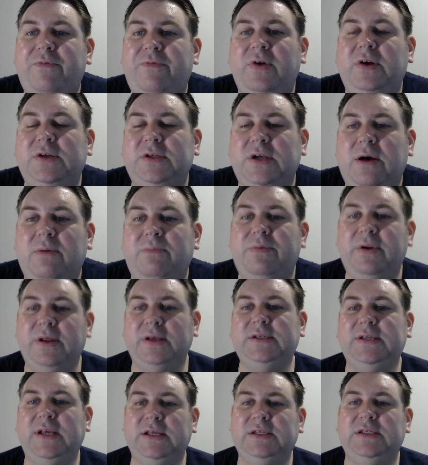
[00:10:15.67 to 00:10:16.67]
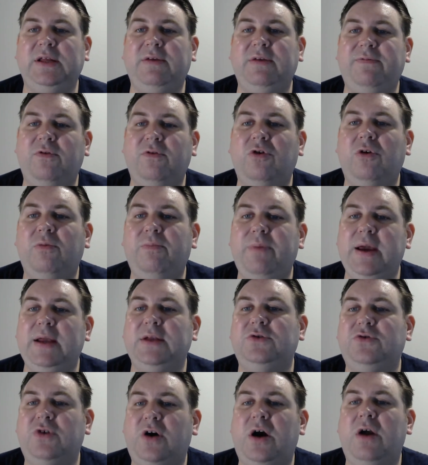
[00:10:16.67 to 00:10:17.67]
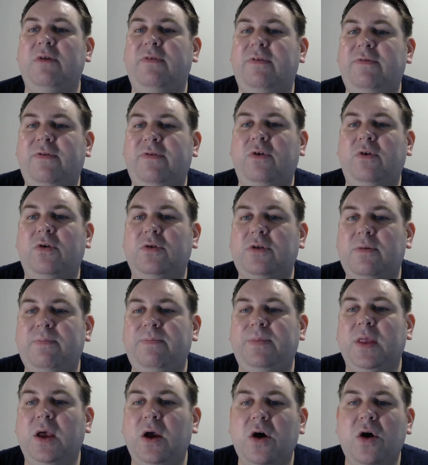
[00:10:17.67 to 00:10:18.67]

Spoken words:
for example, a 64-bit driver for them,